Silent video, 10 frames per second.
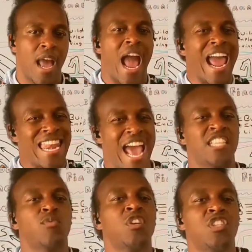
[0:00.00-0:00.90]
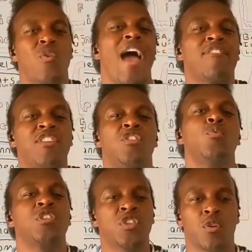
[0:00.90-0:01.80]
And that's what you have to do
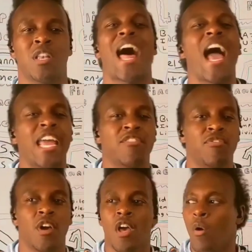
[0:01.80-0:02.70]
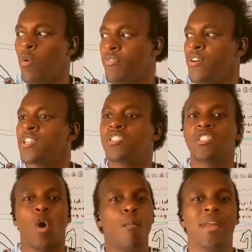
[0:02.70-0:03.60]
with your life, with
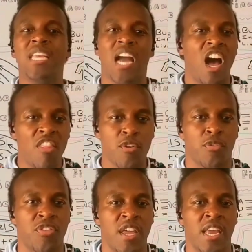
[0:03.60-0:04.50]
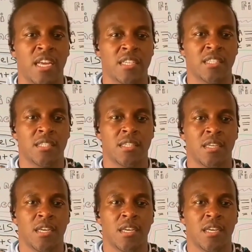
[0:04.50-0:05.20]
so many other things.